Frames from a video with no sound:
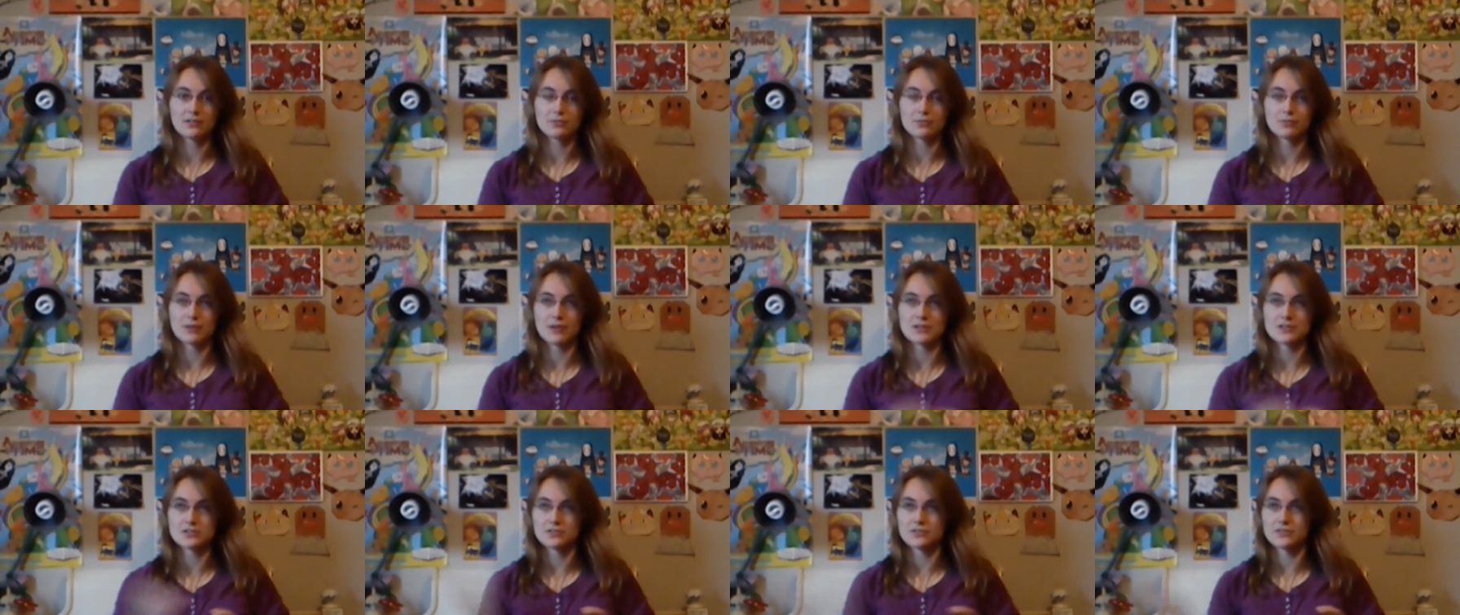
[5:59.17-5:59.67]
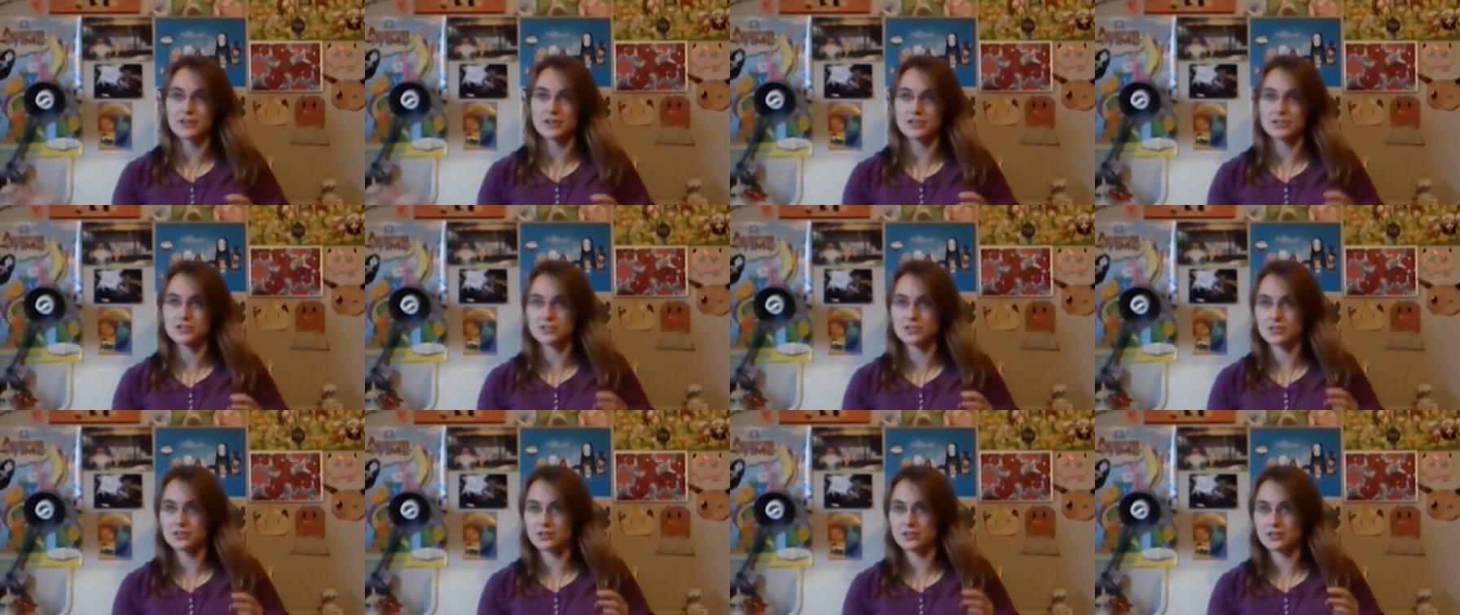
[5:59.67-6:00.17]

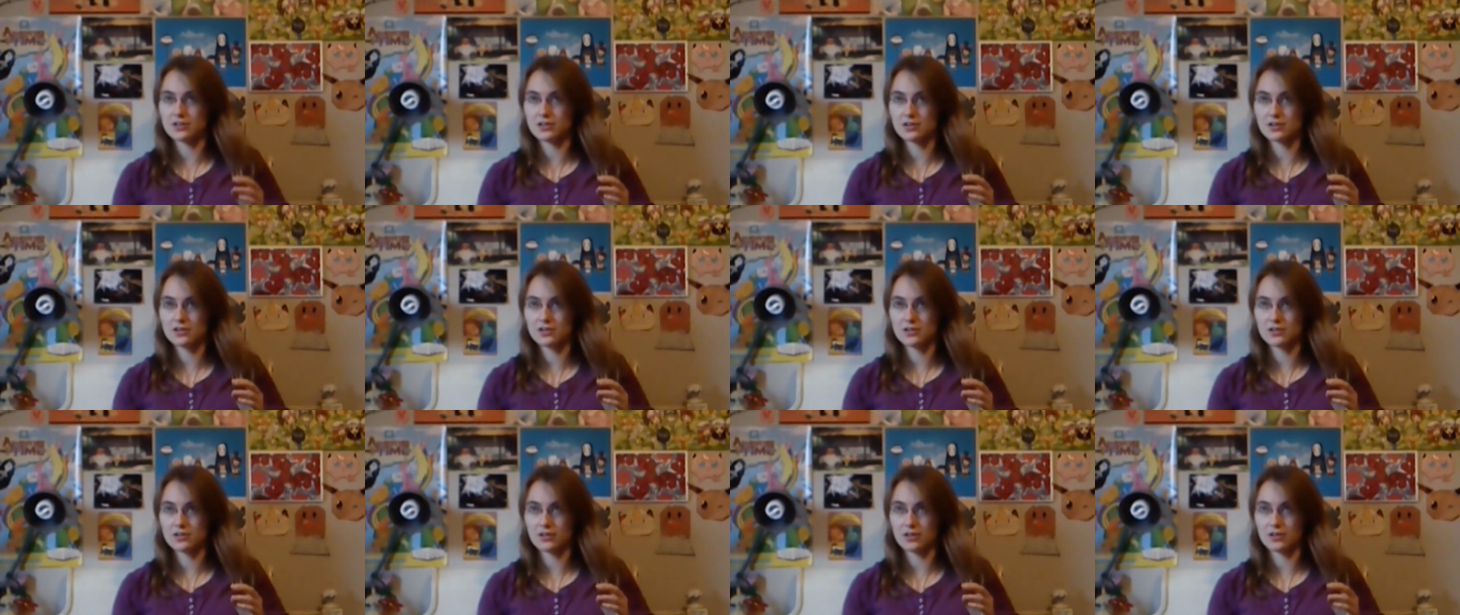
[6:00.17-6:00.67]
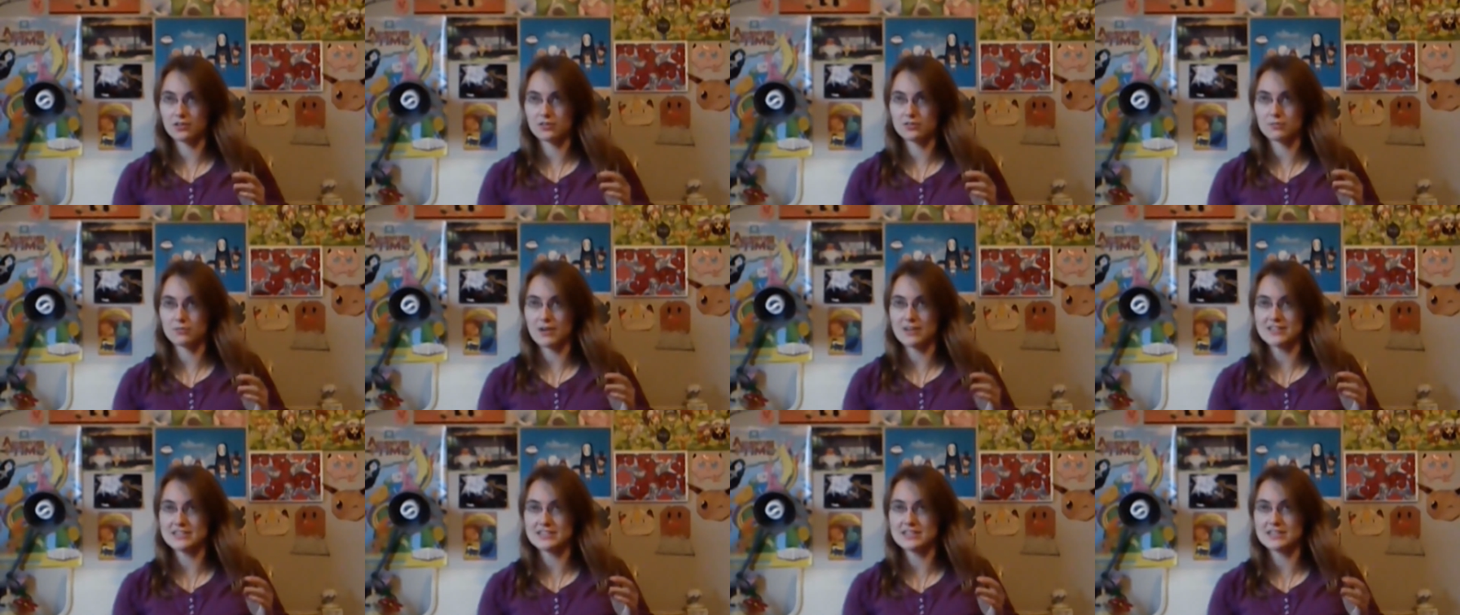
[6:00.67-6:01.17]
Reservation,
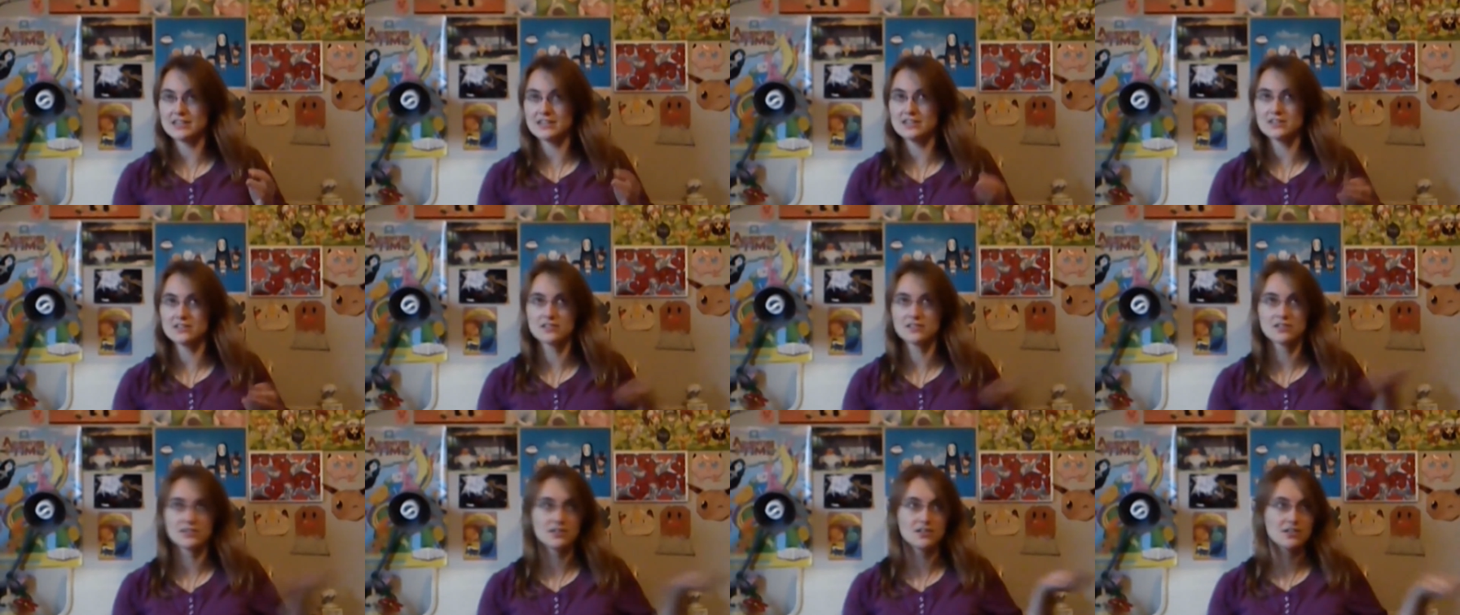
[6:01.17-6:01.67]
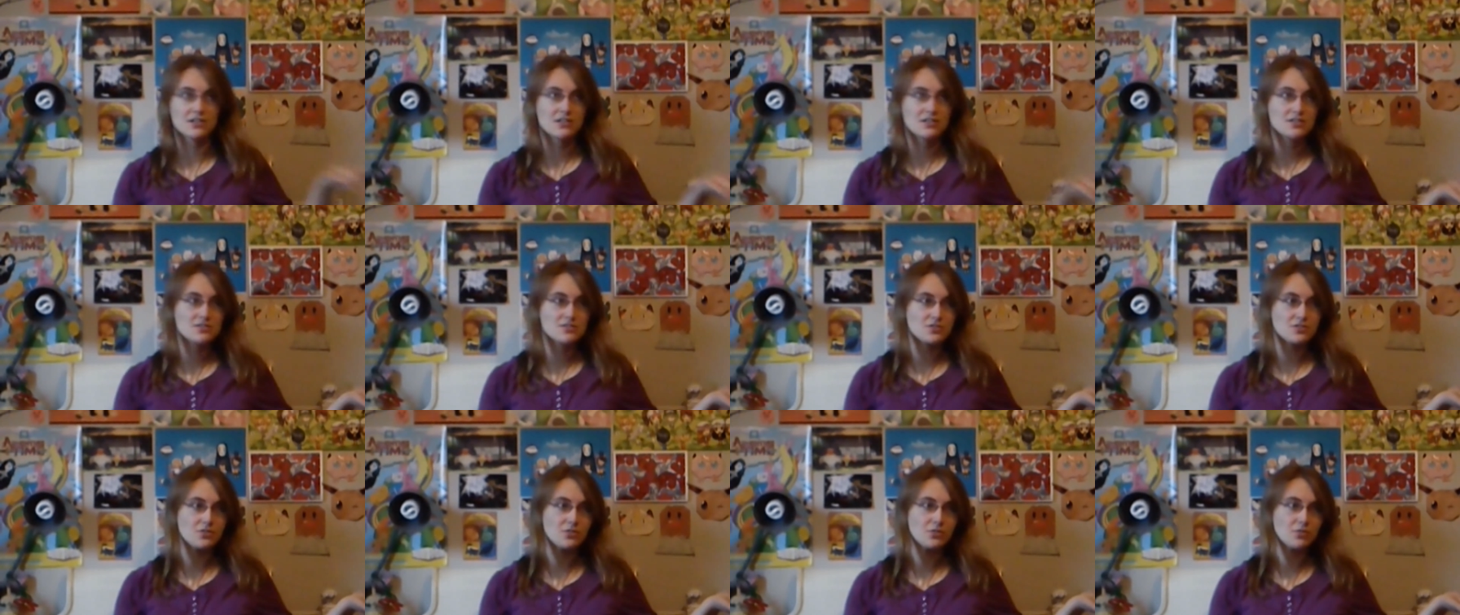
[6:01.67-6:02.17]
Resident,
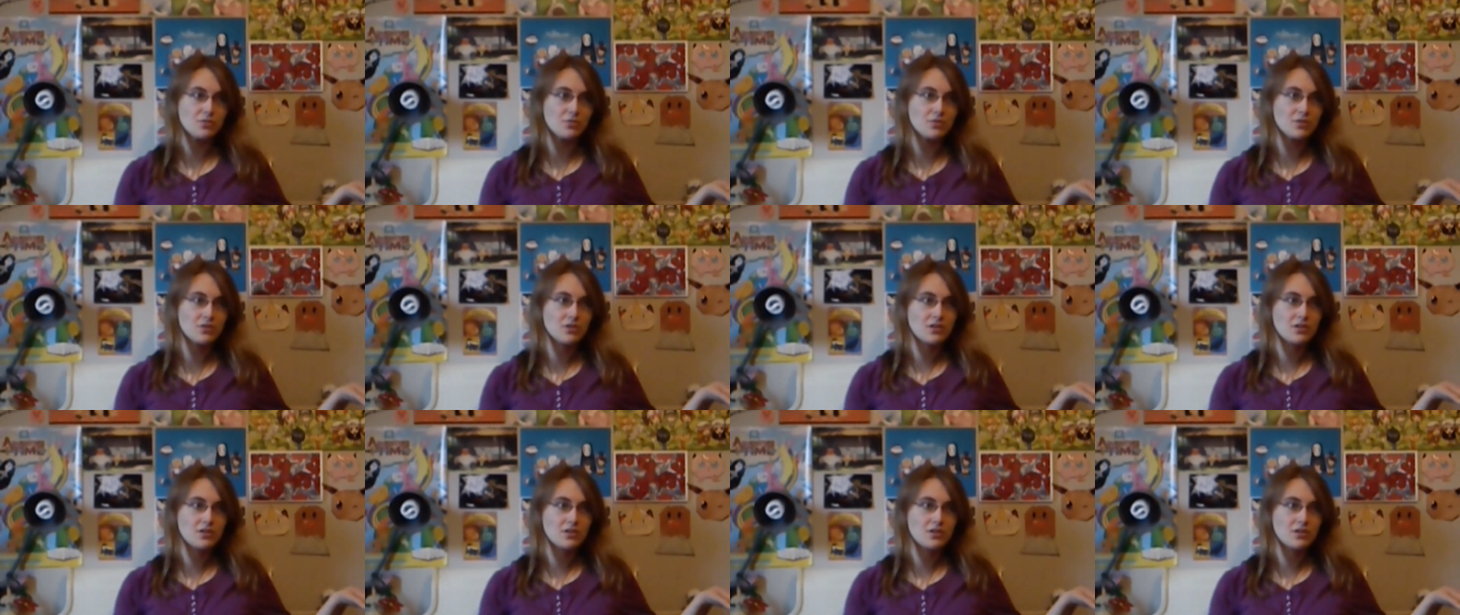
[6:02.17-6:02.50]
to